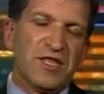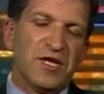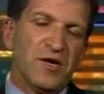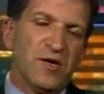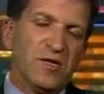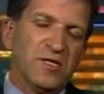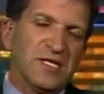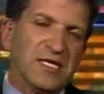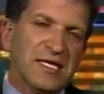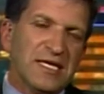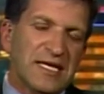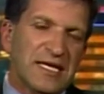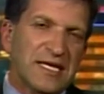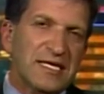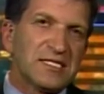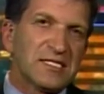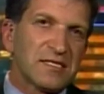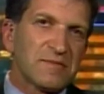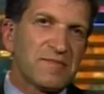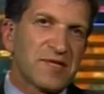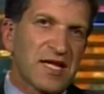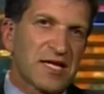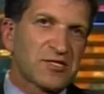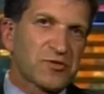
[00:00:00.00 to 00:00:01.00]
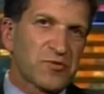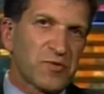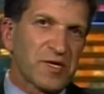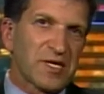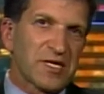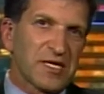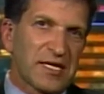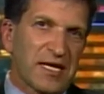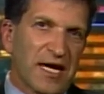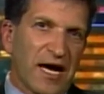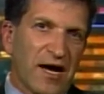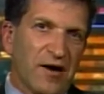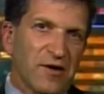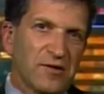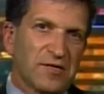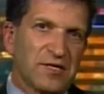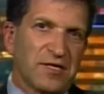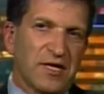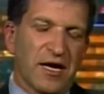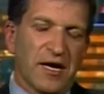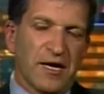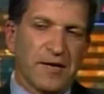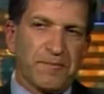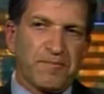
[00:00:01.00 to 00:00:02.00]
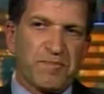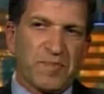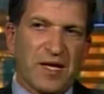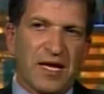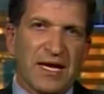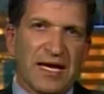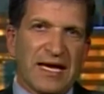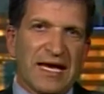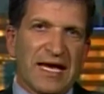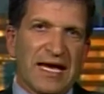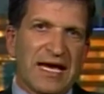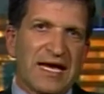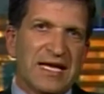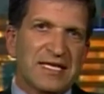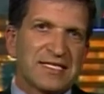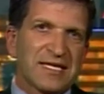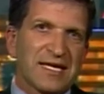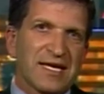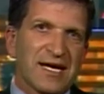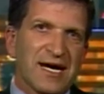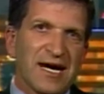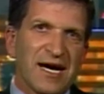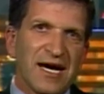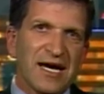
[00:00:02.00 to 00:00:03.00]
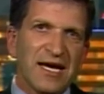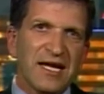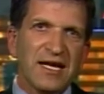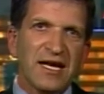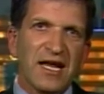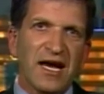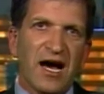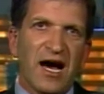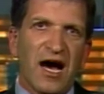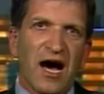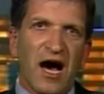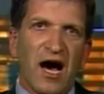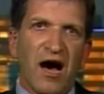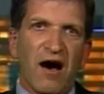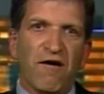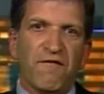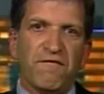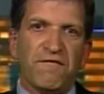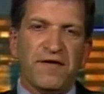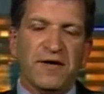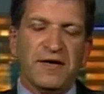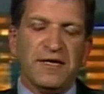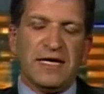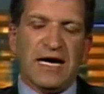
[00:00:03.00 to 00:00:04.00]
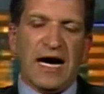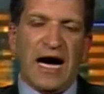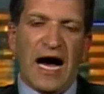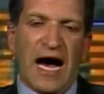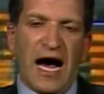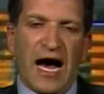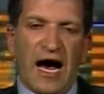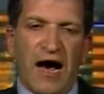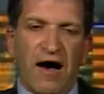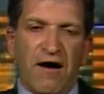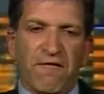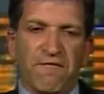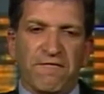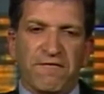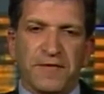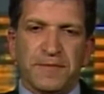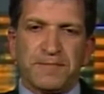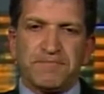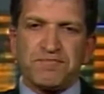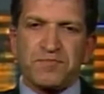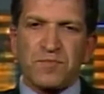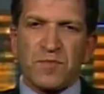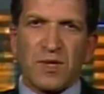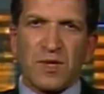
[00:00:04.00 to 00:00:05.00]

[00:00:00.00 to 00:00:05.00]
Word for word: The only ism that's really out there is a kind of, of